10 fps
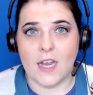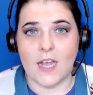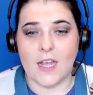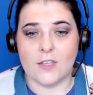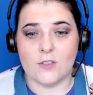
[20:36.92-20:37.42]

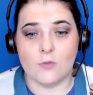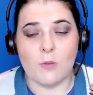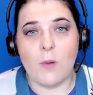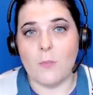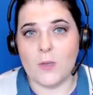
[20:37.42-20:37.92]
uh, to
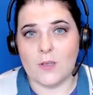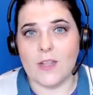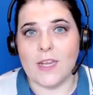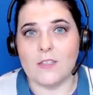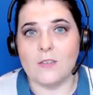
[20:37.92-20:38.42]

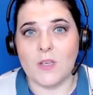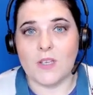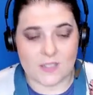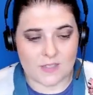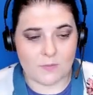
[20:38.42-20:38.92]
repopulate
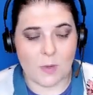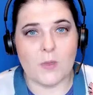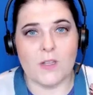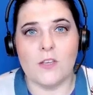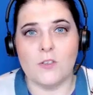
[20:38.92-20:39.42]
because the
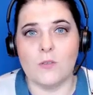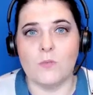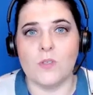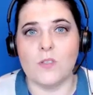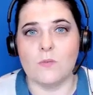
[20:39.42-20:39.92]
population
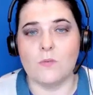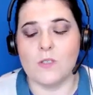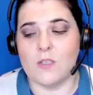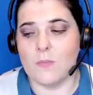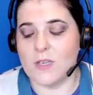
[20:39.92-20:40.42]
was
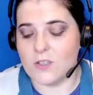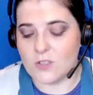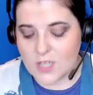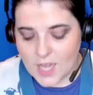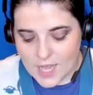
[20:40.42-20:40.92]
was
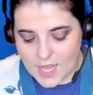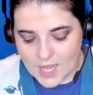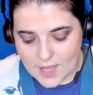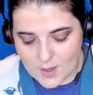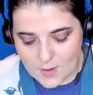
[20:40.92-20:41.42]
diminished.
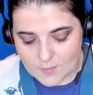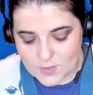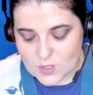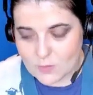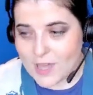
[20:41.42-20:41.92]
Um,
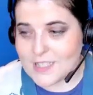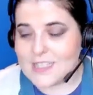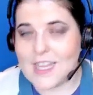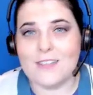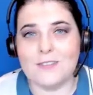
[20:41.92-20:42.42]
so I
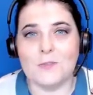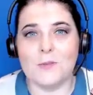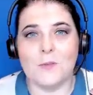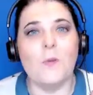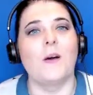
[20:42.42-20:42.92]
started
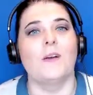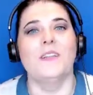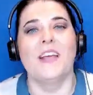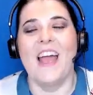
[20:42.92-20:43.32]
with one.